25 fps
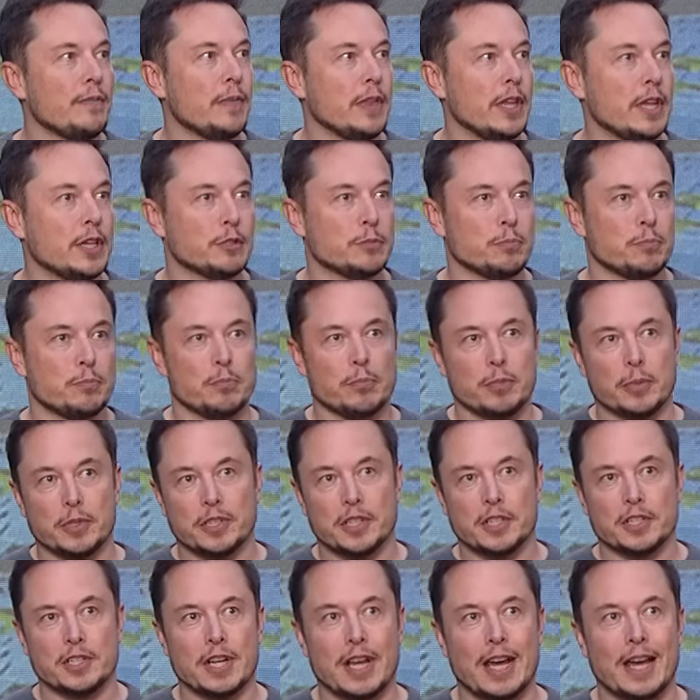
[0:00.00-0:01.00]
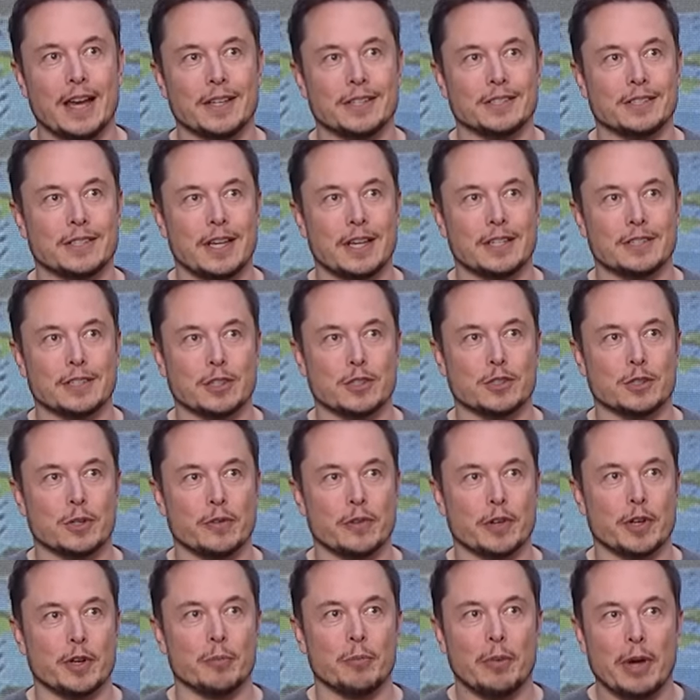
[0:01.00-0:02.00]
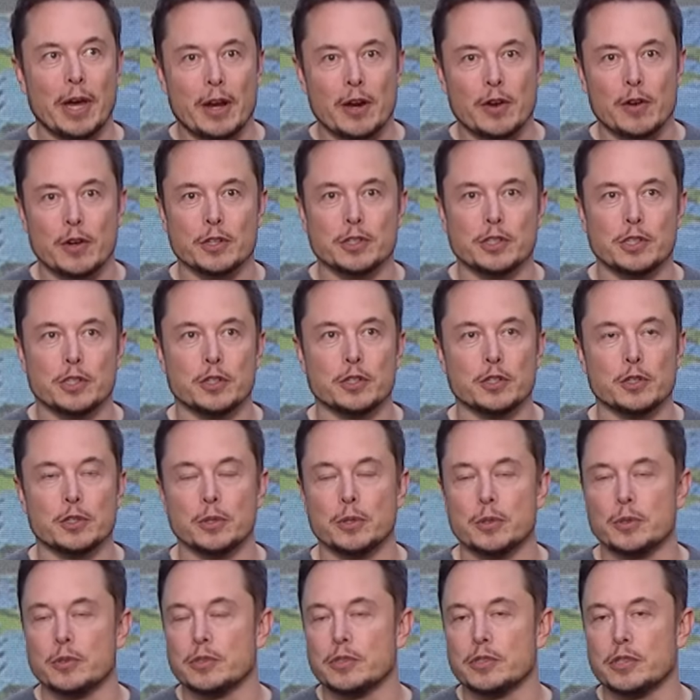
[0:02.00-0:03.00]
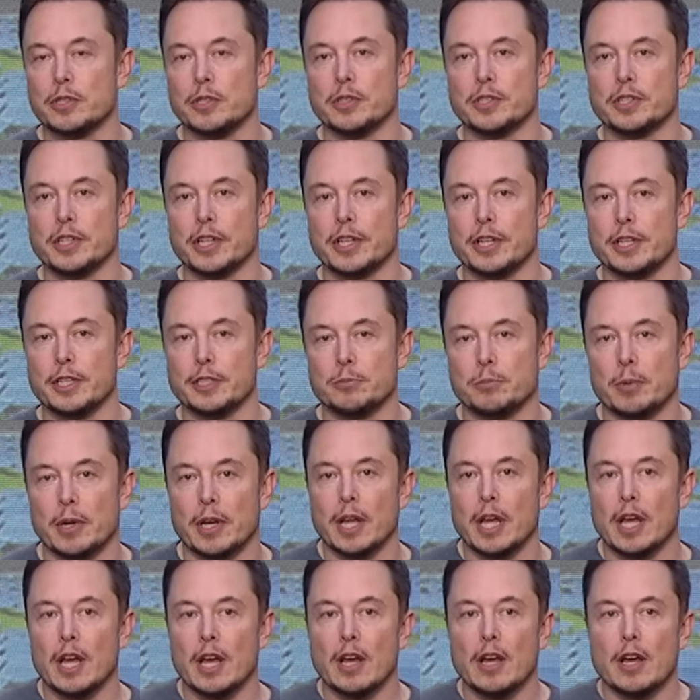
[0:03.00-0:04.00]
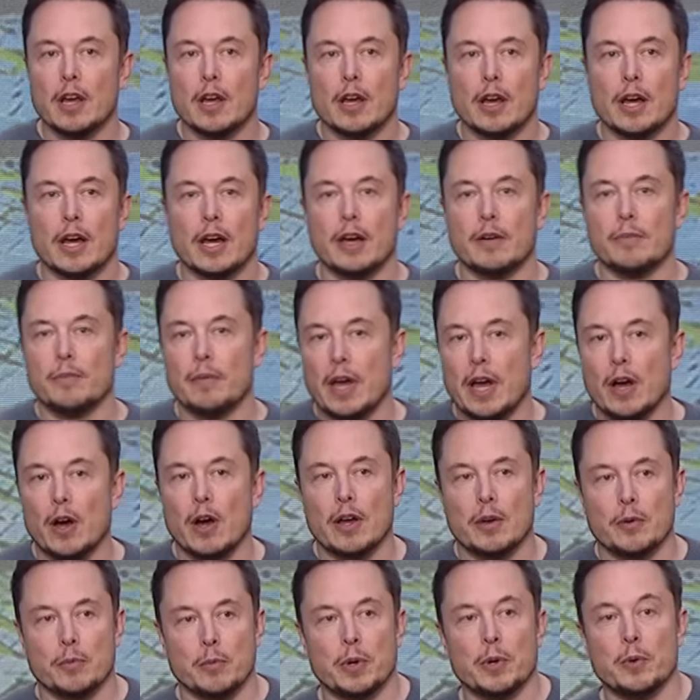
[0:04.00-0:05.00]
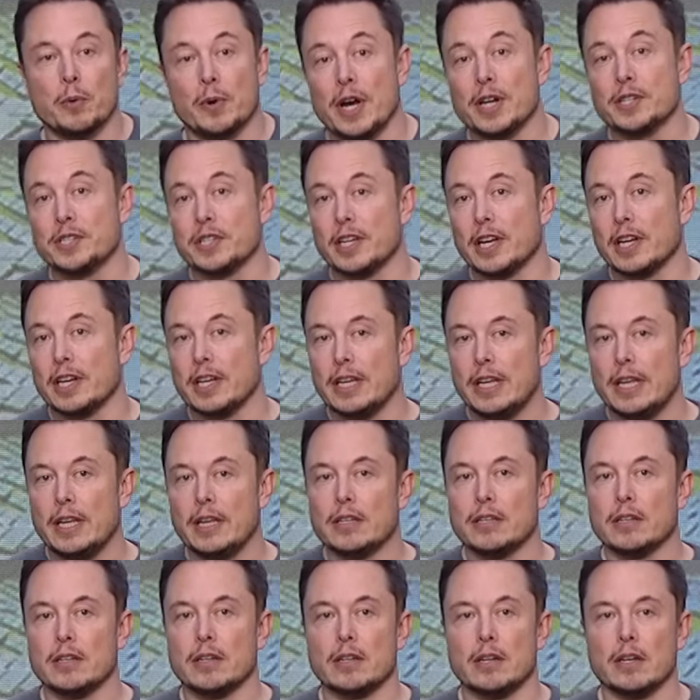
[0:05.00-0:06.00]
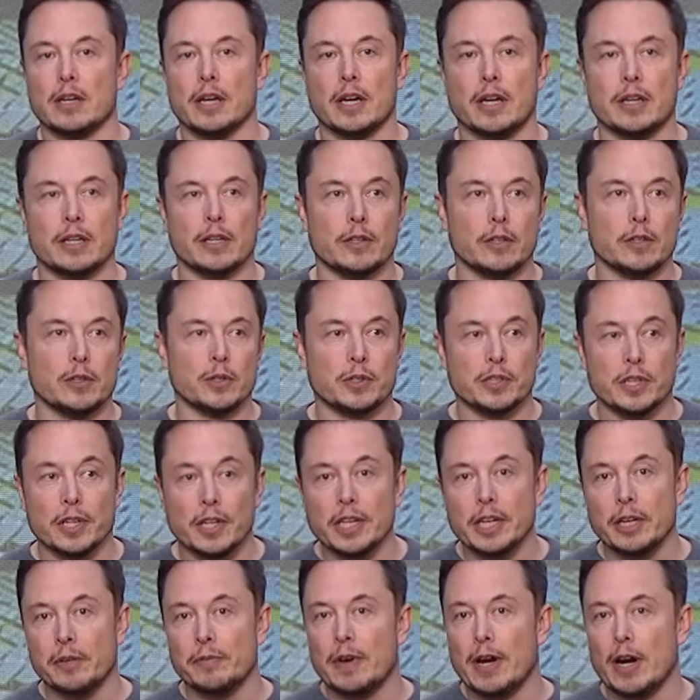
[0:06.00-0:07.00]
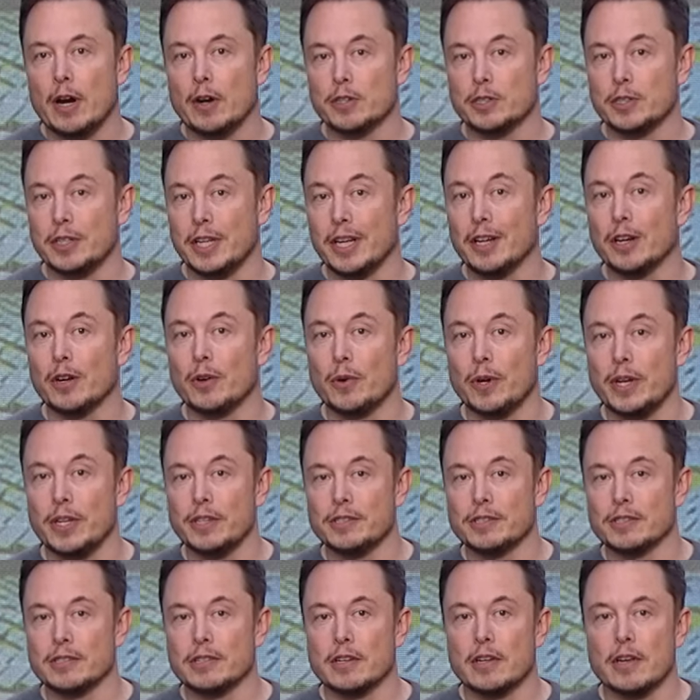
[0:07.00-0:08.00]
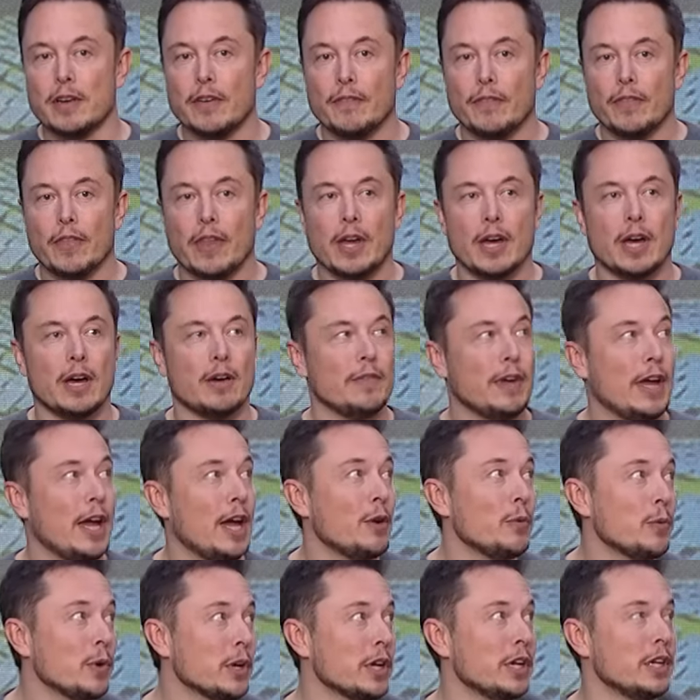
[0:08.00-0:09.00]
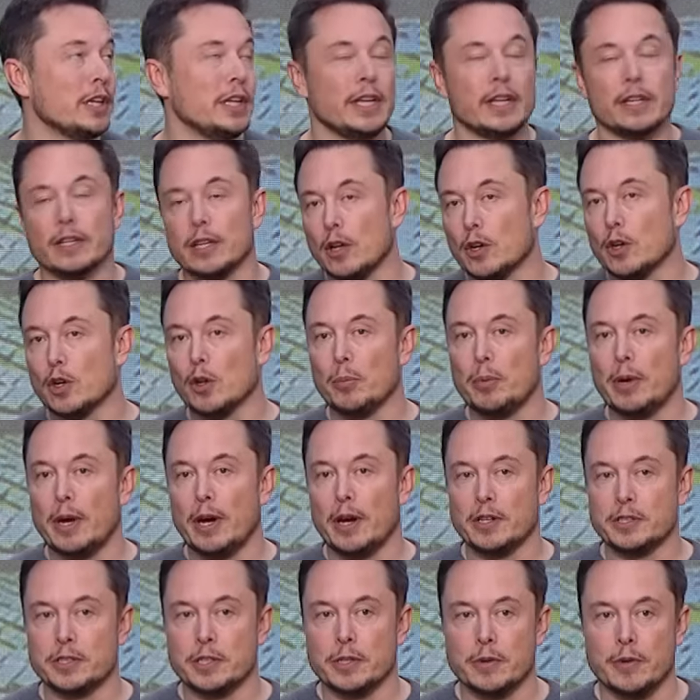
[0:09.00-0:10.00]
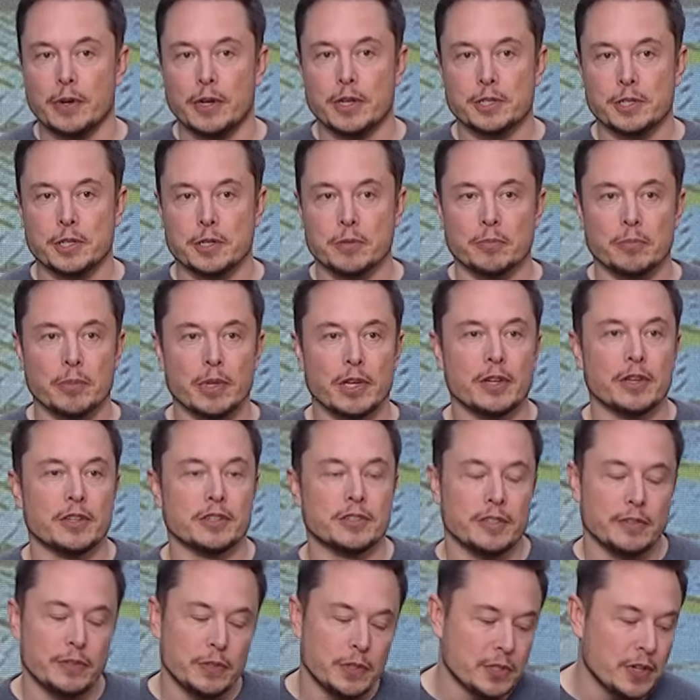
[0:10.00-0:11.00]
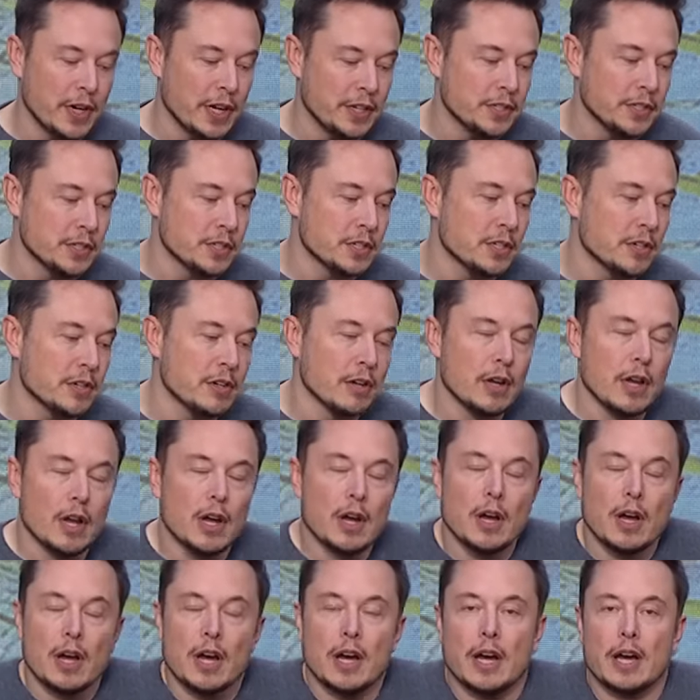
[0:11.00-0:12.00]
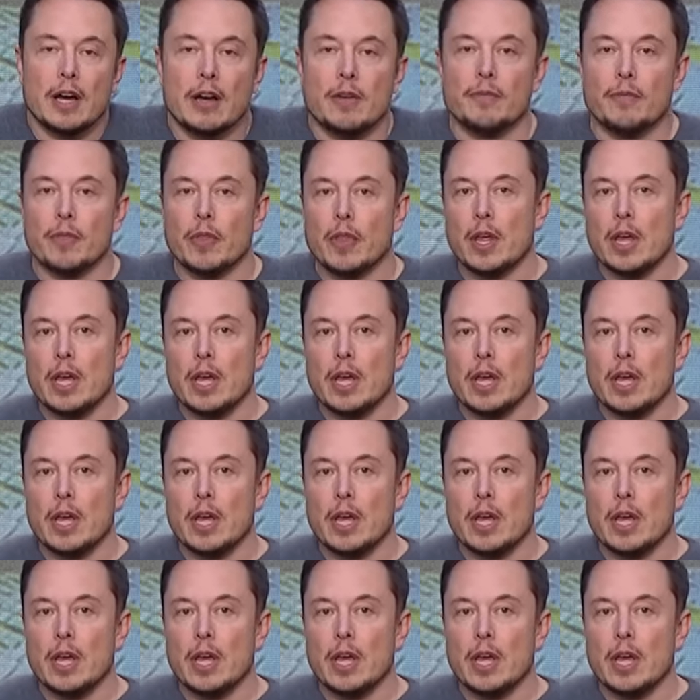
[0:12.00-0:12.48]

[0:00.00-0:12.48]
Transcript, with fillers: is positioned as, as a sort of a competitor to, to utilities, but uh, we're actually going to need uh, utility power to increase, um, and we're going to need local power generation. Because if you transition um,